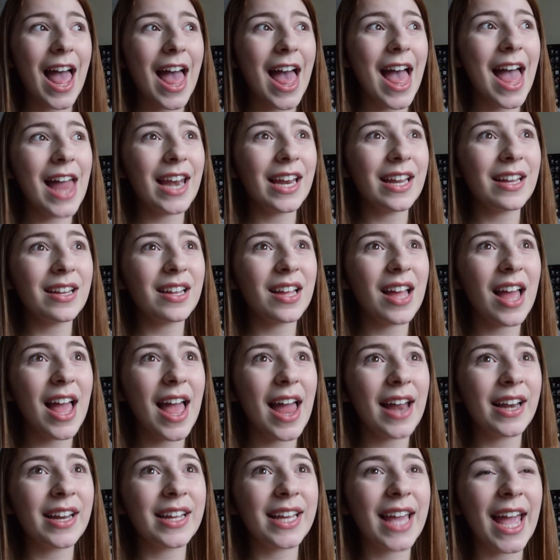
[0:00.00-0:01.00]

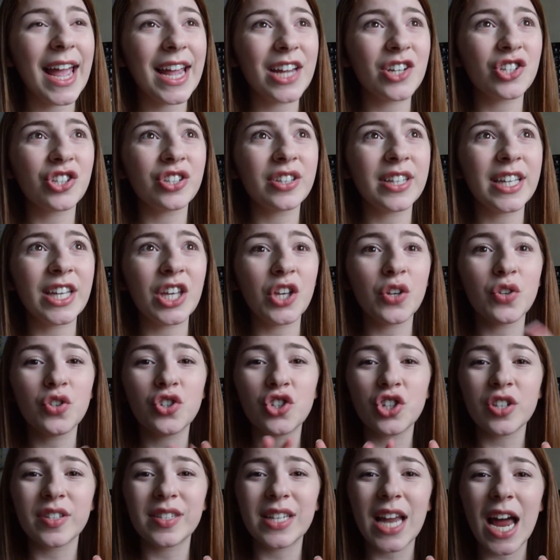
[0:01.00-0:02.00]
And occasionally you
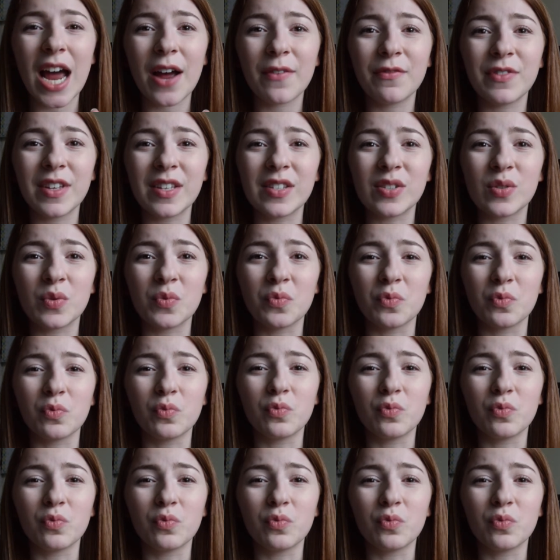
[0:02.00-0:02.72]
just have these